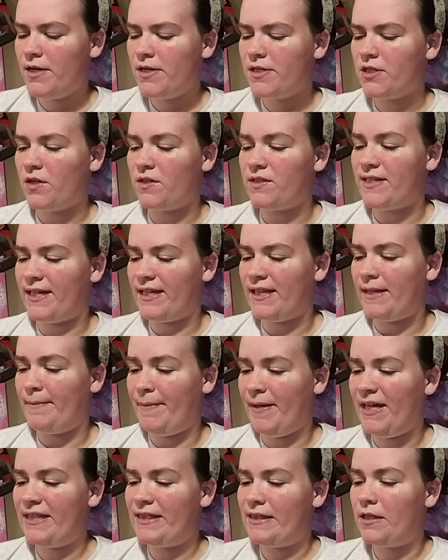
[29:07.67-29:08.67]
So I was like, let
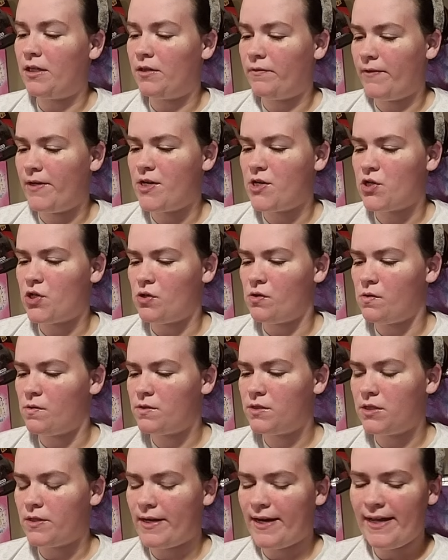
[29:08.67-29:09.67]
me get the original.
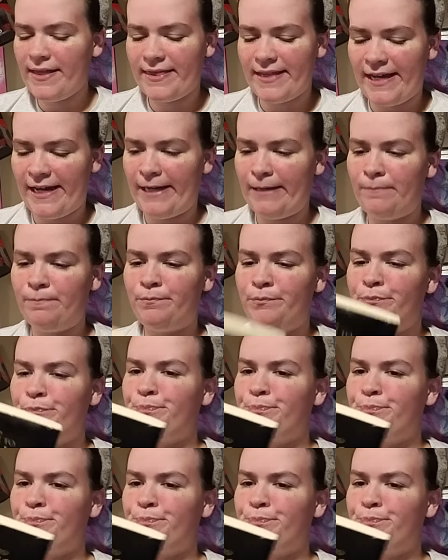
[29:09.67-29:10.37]
So I got that.